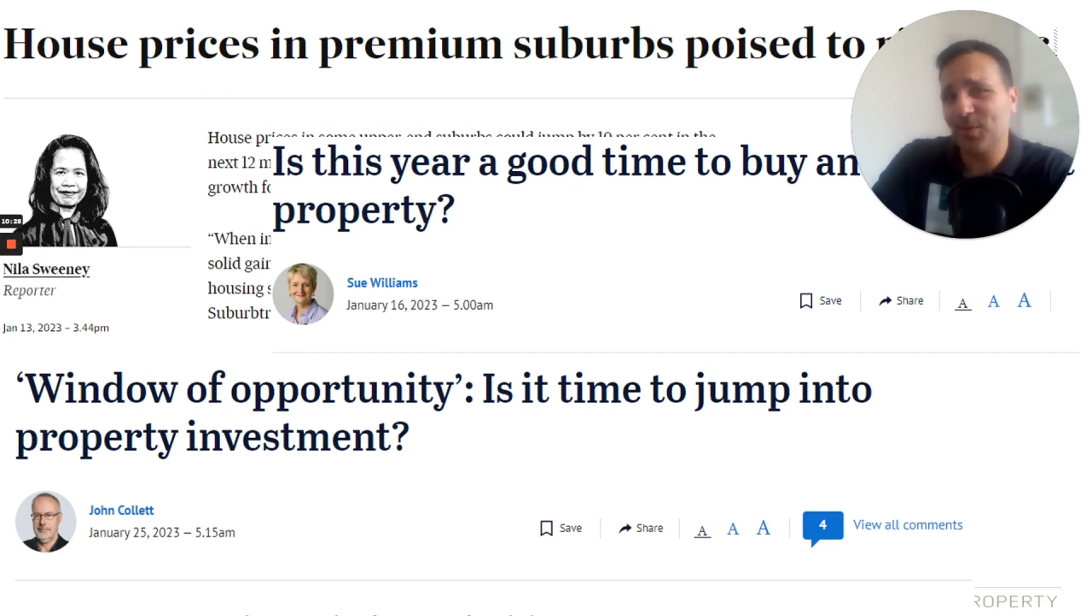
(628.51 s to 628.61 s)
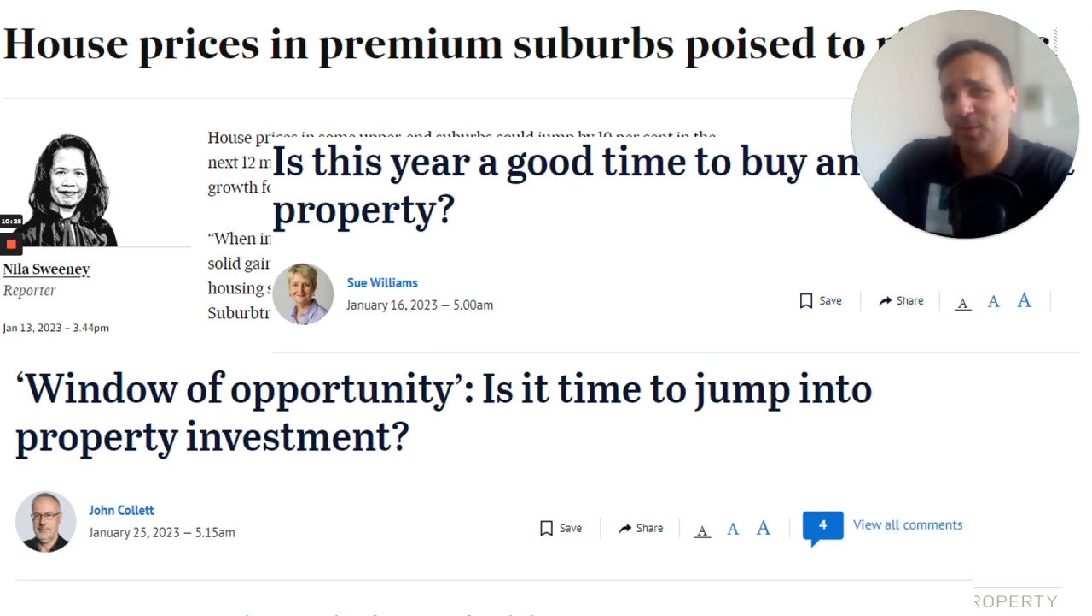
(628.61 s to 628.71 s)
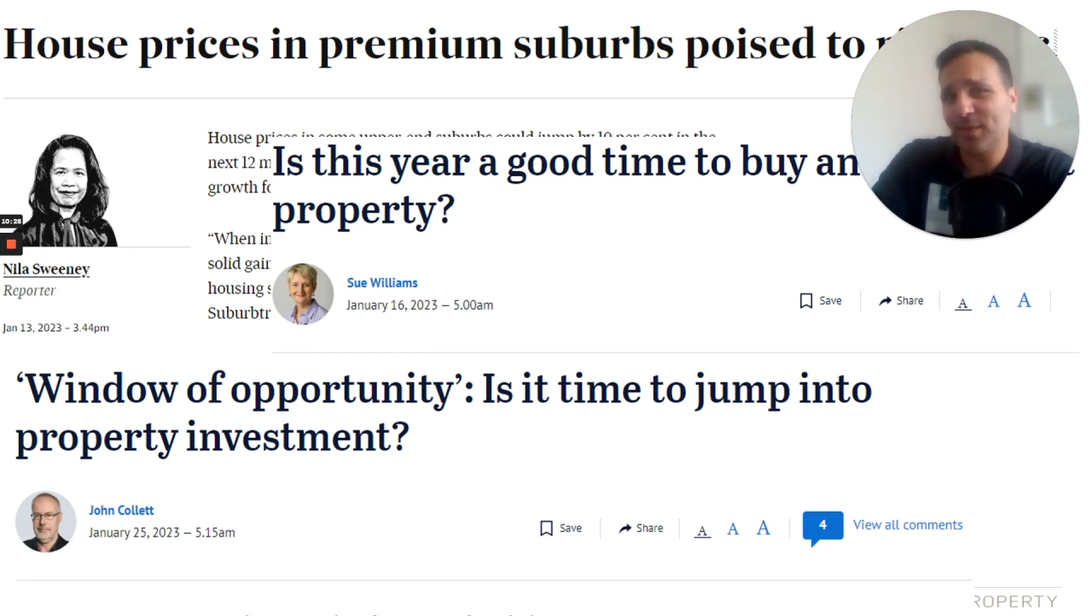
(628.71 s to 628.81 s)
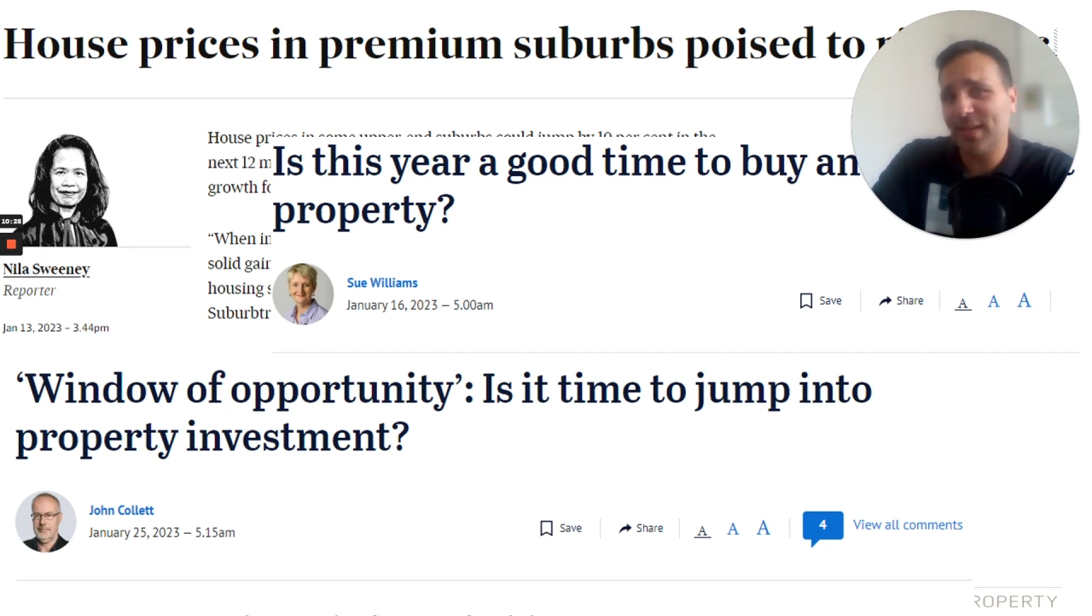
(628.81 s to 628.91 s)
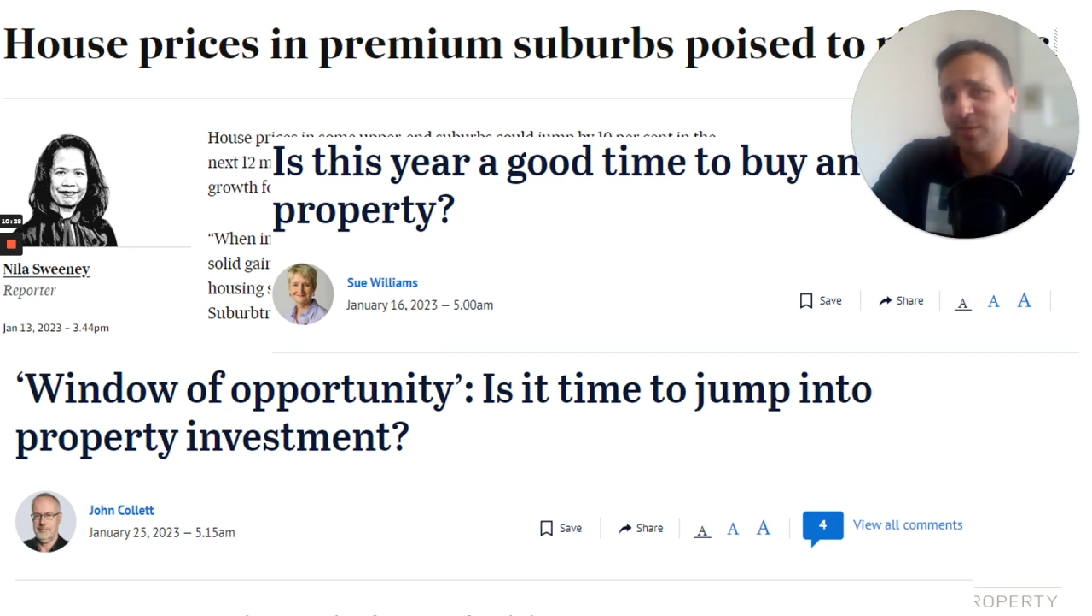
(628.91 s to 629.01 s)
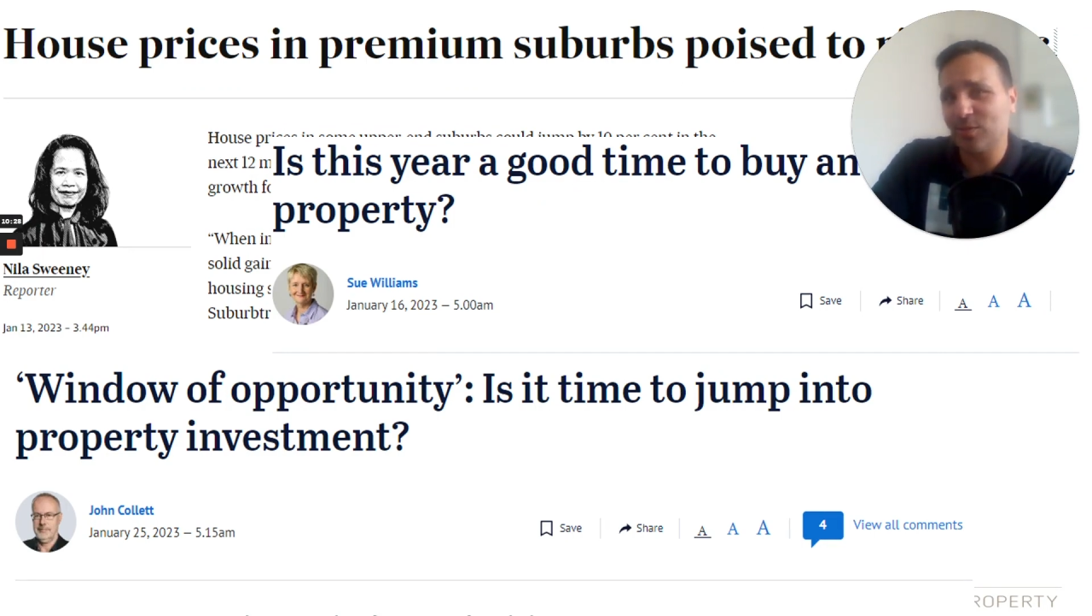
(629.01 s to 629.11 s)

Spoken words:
with their